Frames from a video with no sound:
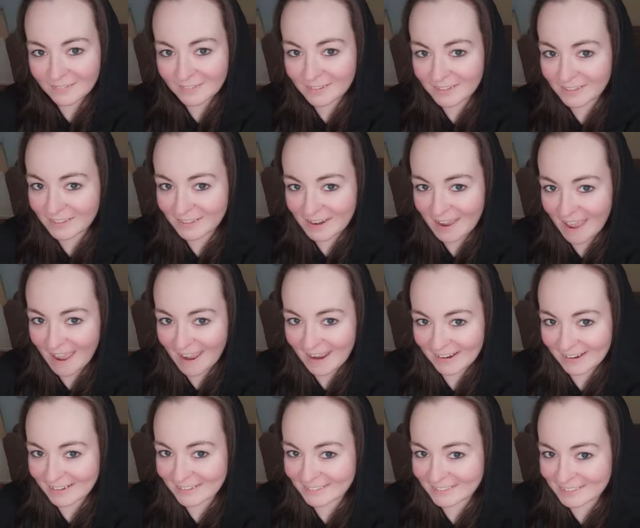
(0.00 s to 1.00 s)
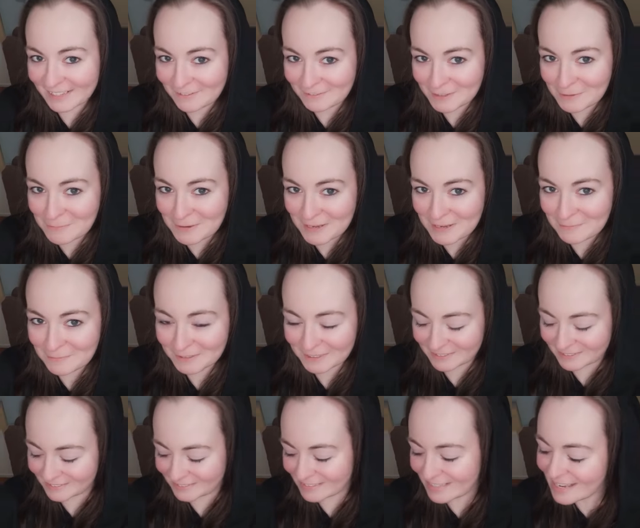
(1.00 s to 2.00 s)
G'day, lovely
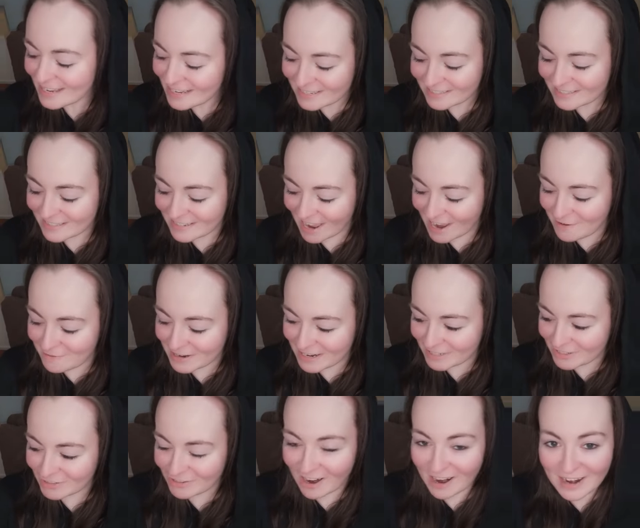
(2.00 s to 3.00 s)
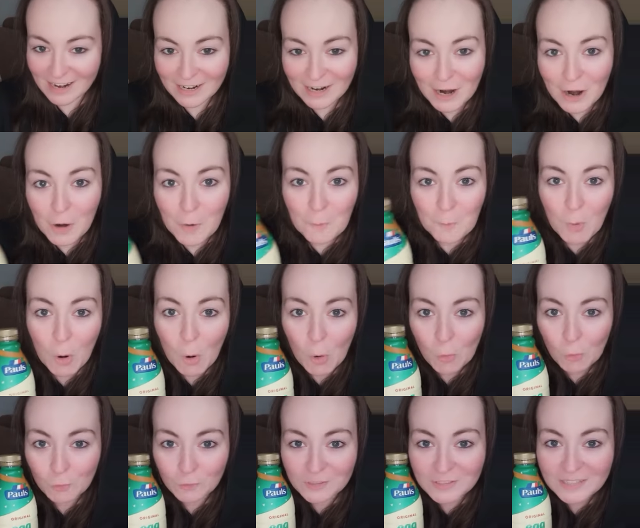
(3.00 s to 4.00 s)
people. Today we are trying
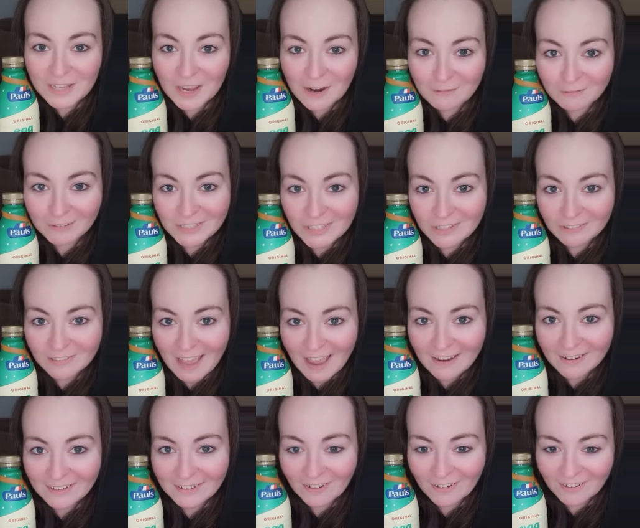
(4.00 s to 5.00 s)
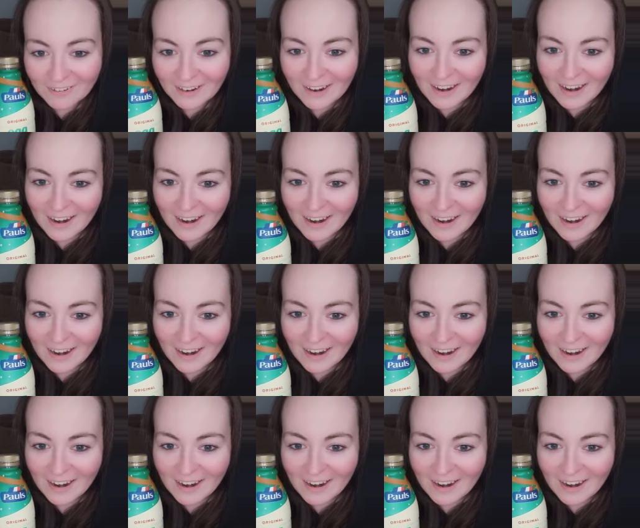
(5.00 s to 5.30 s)
Paul's Original Eggnog.